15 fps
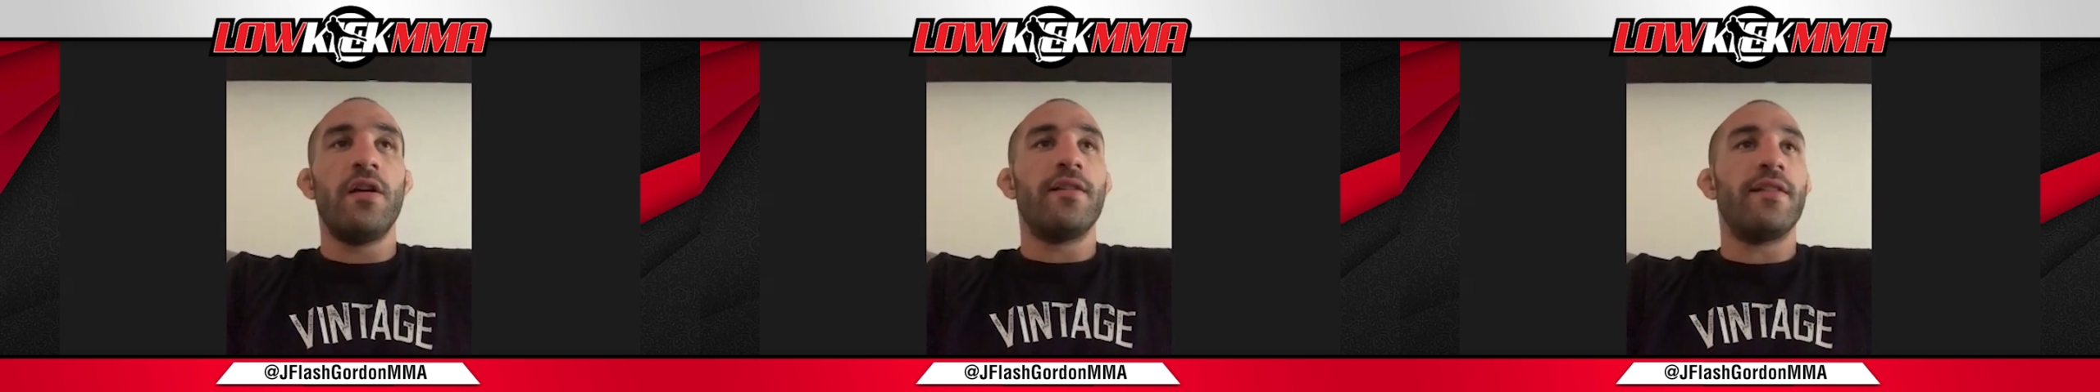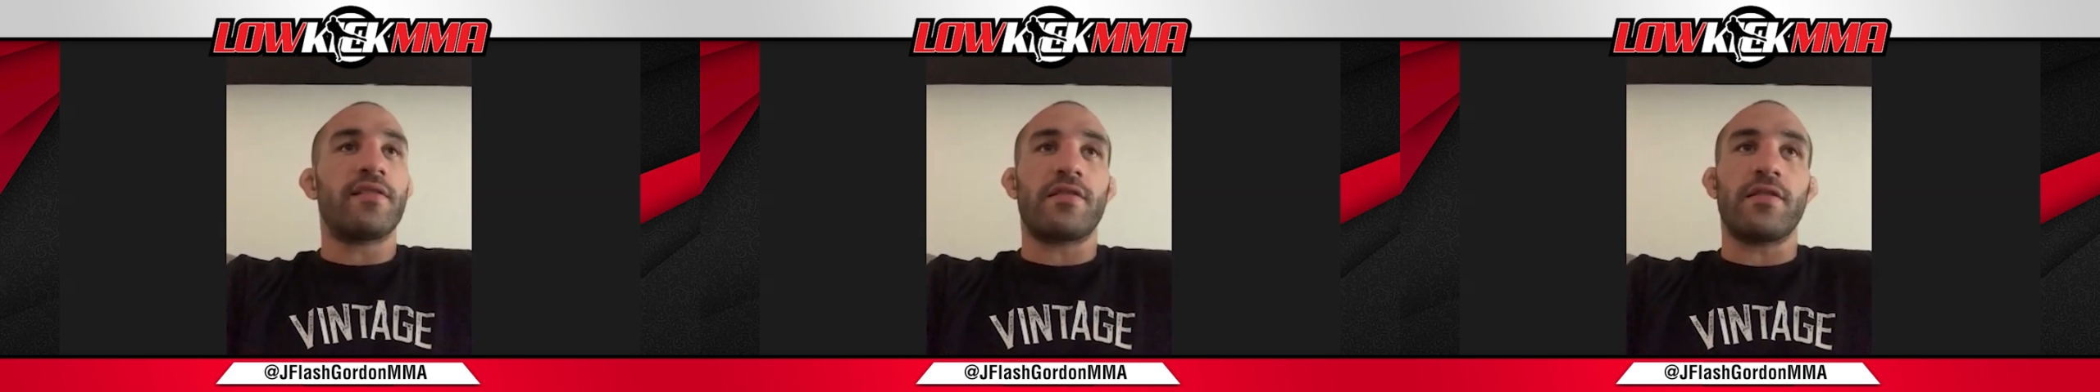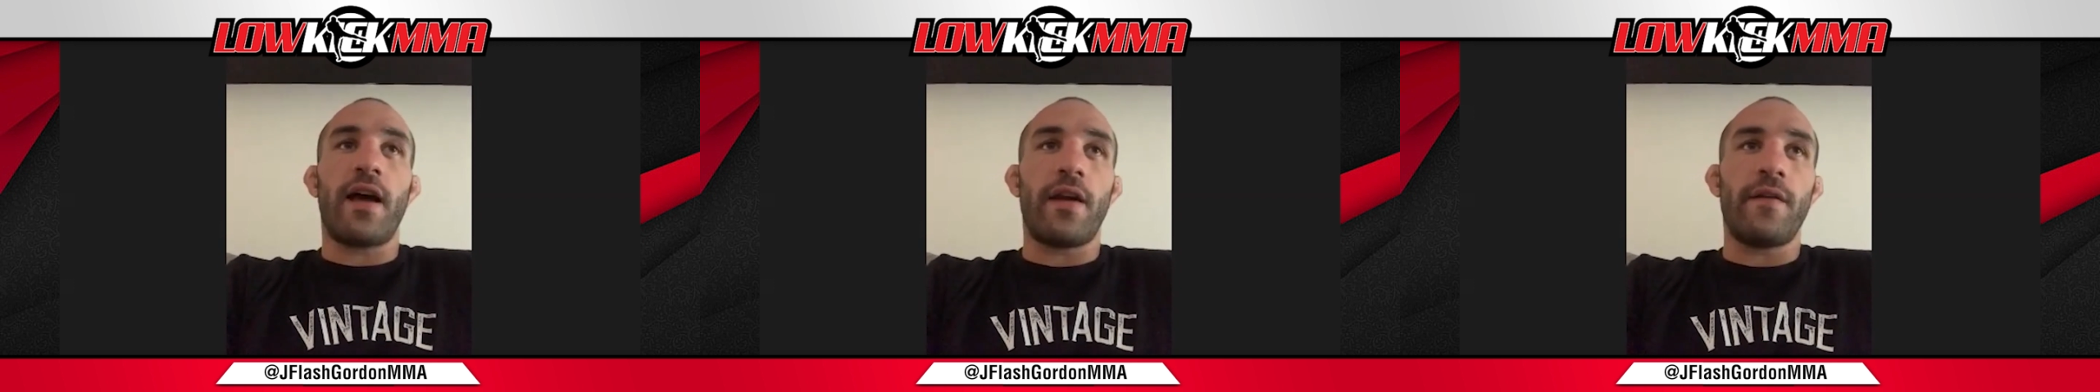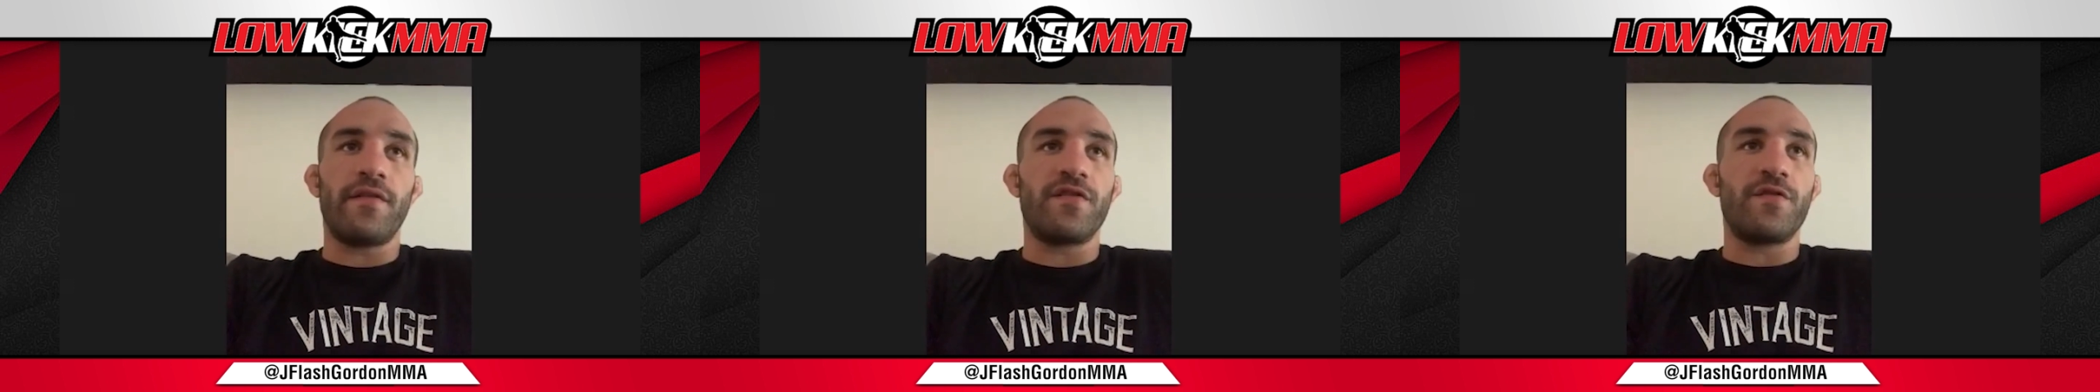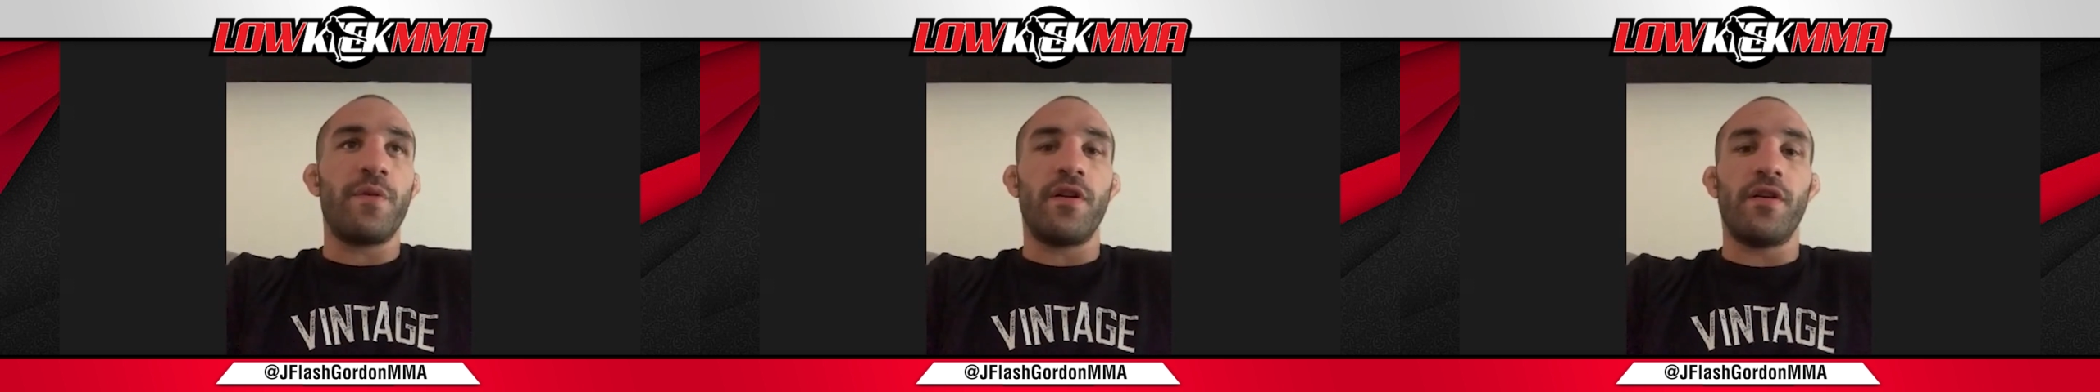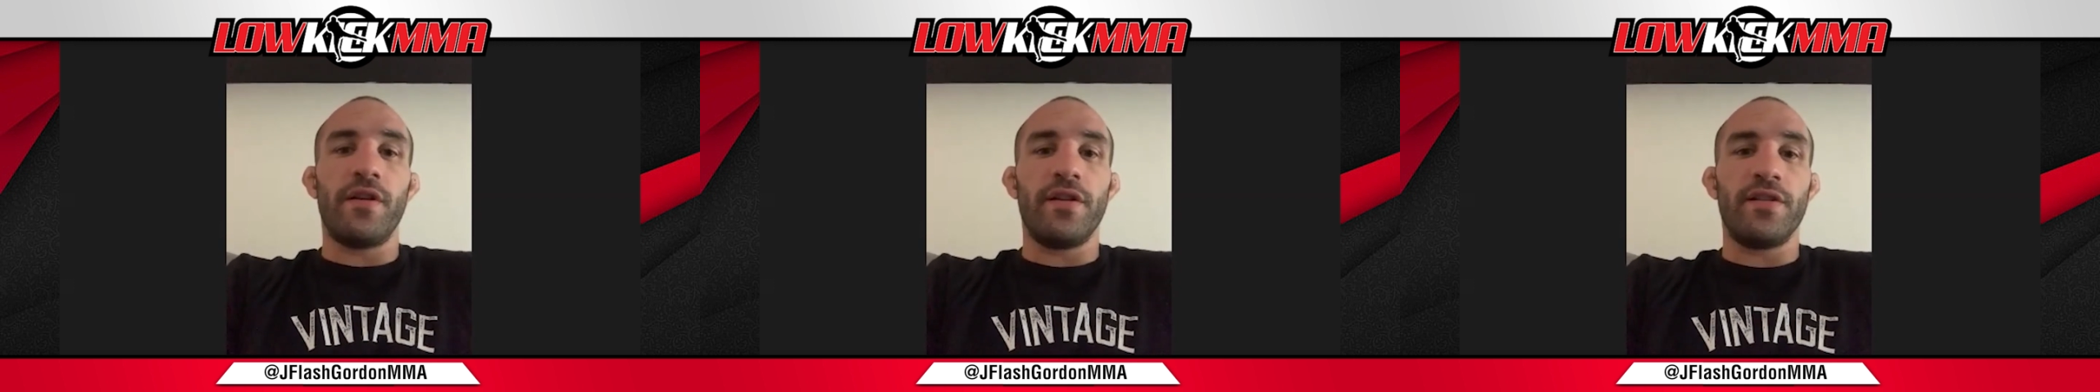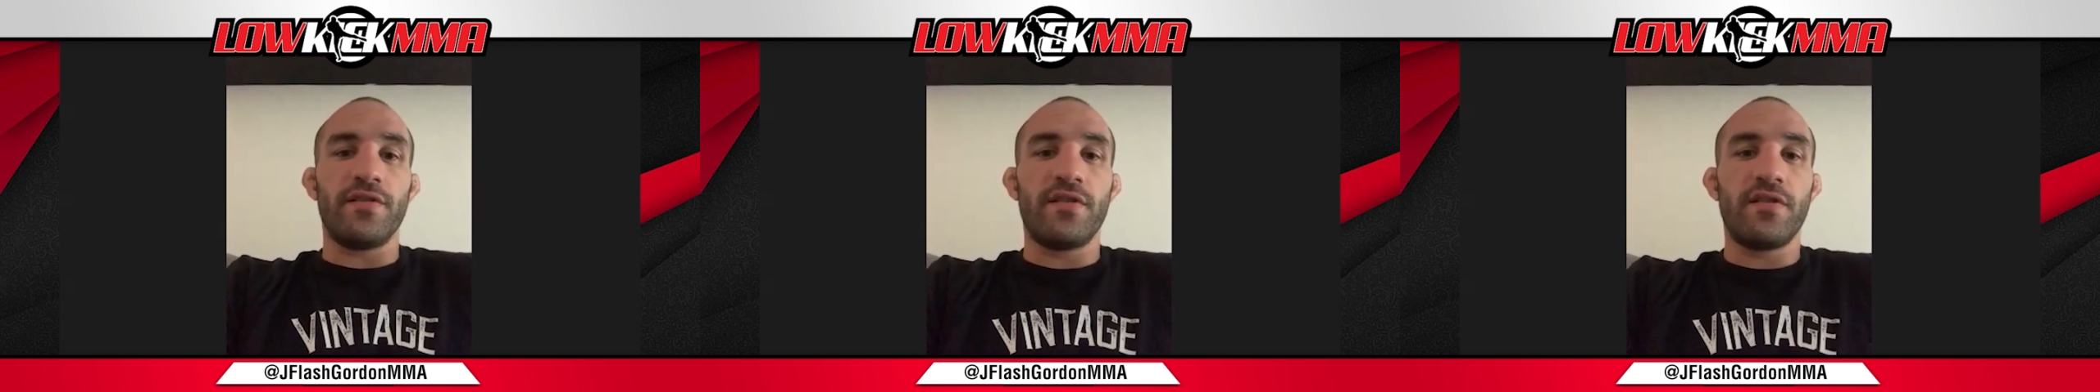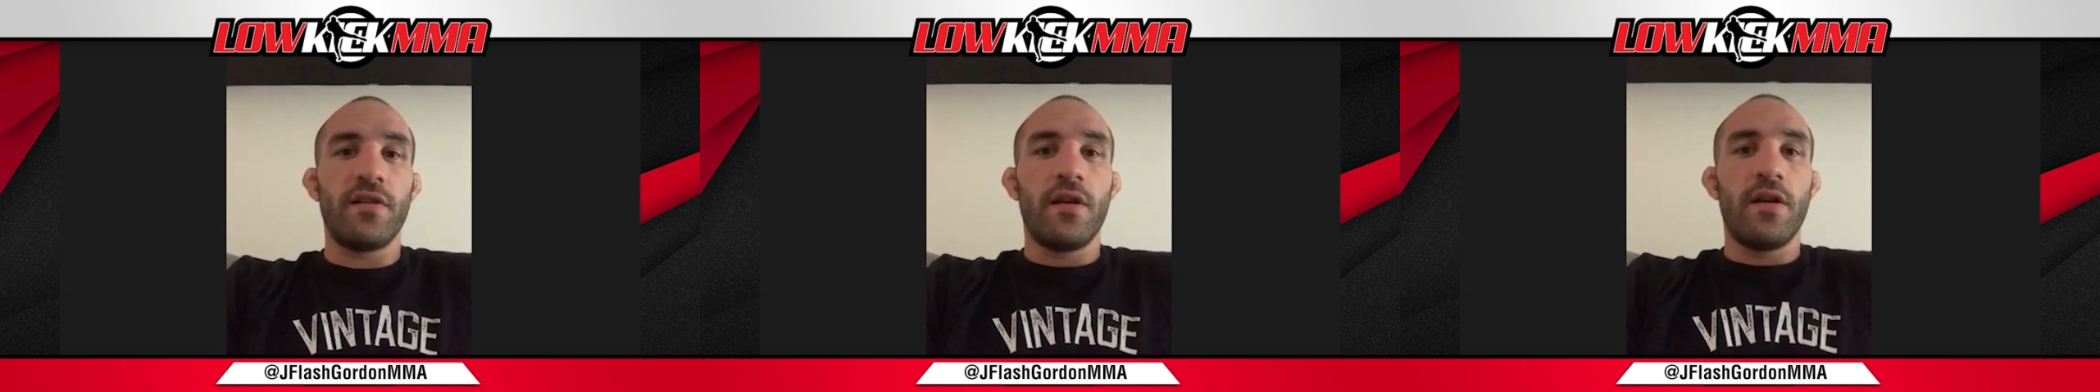That's a lot of experience.